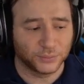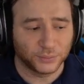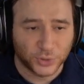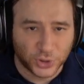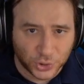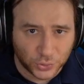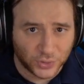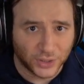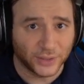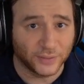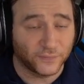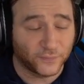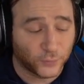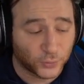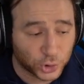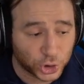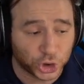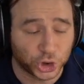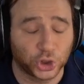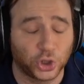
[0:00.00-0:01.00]
Do it for
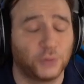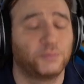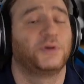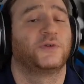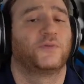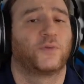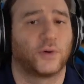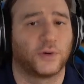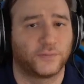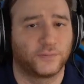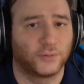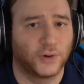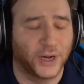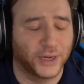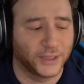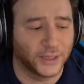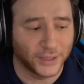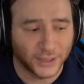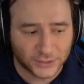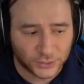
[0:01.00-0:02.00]
sure before
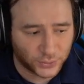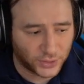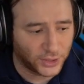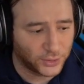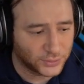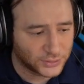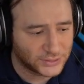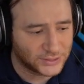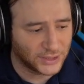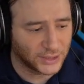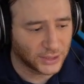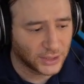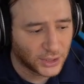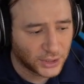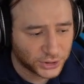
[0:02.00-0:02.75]
Friday. That's what I would say.